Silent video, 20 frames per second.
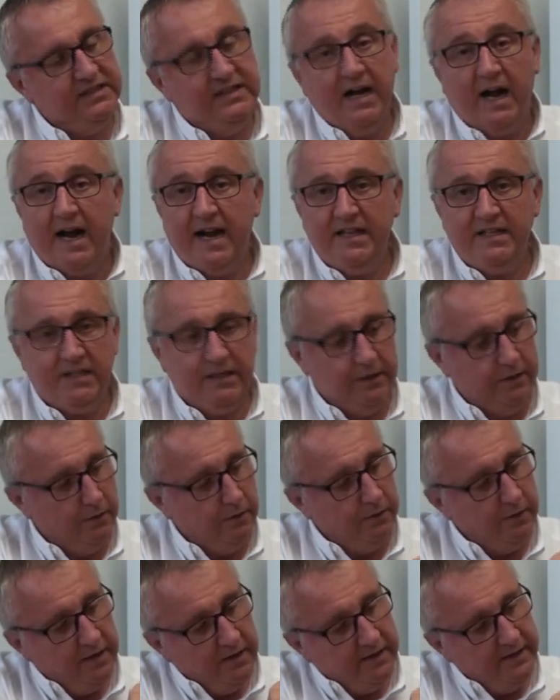guides
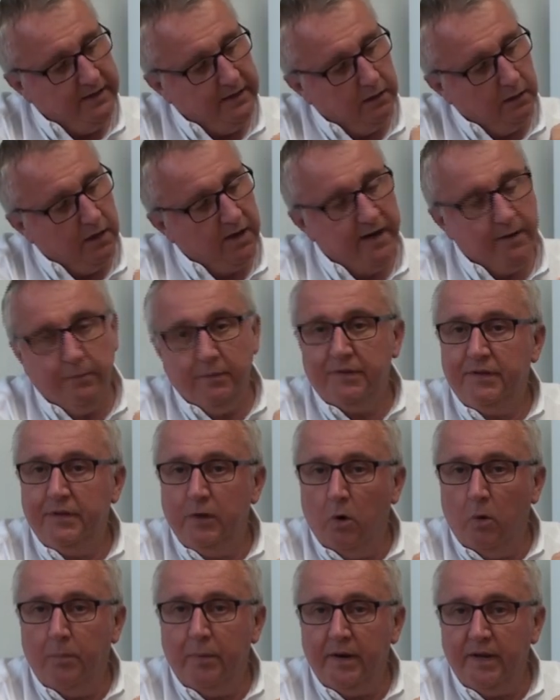here in line
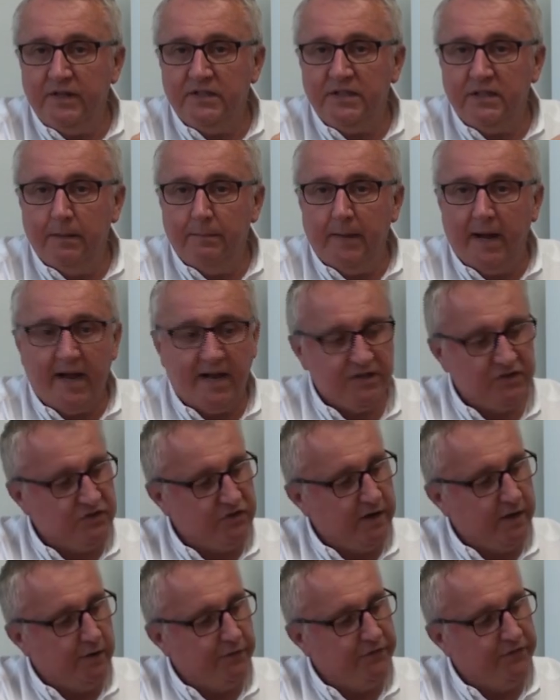the openings in the mast
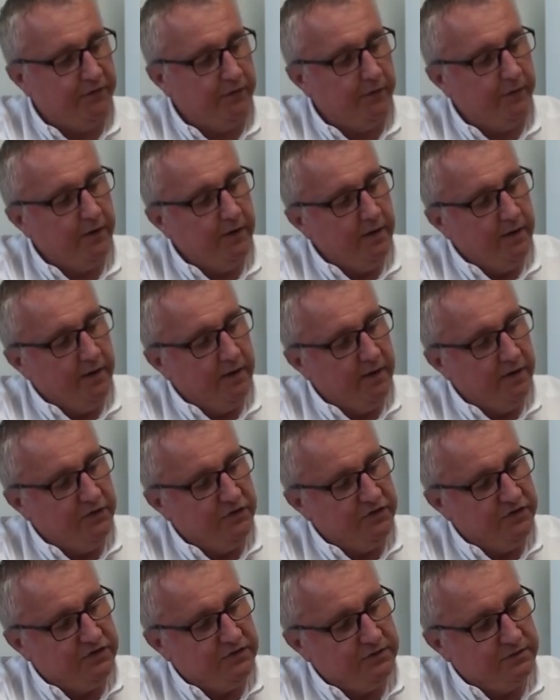channels here, and
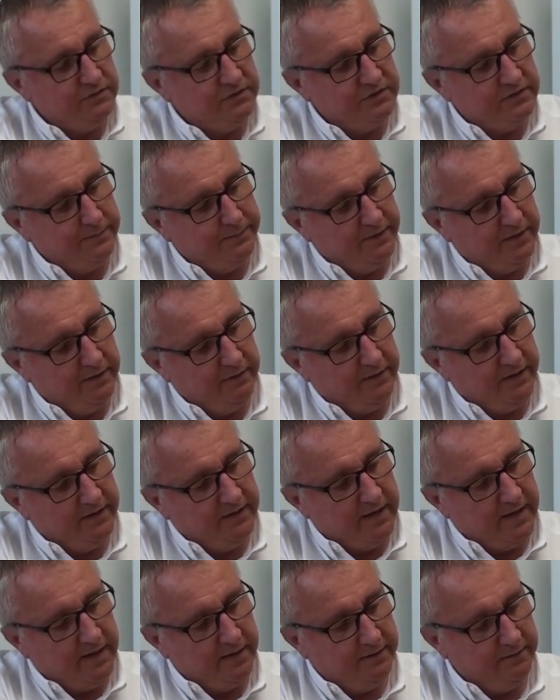just slip it in
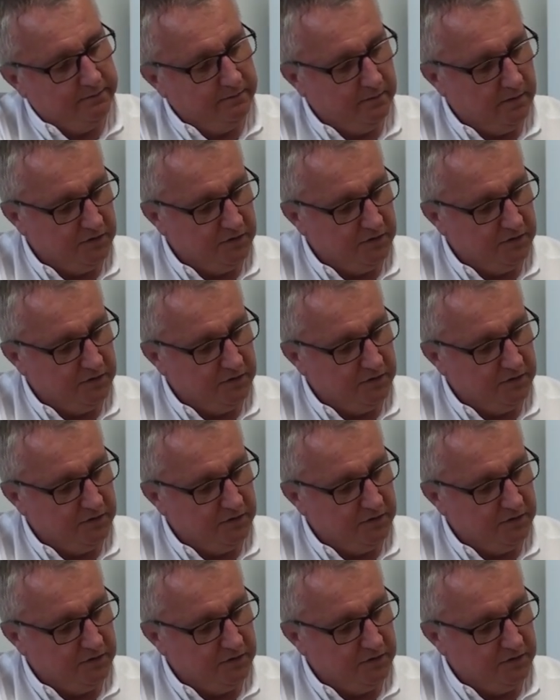like that.